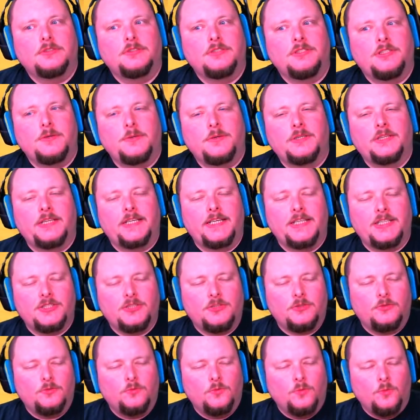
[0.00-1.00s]
to at least
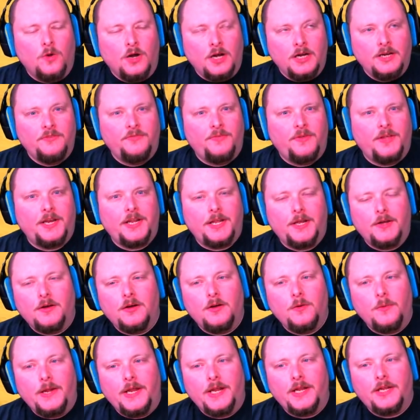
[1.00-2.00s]
one video
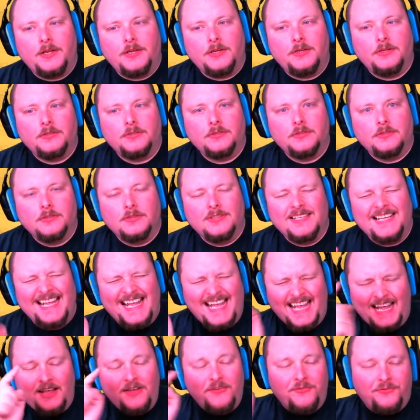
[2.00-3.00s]
a week,
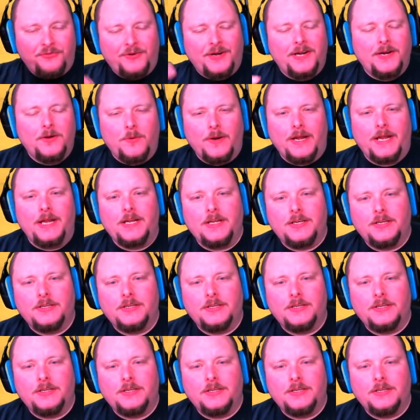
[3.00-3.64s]
every week,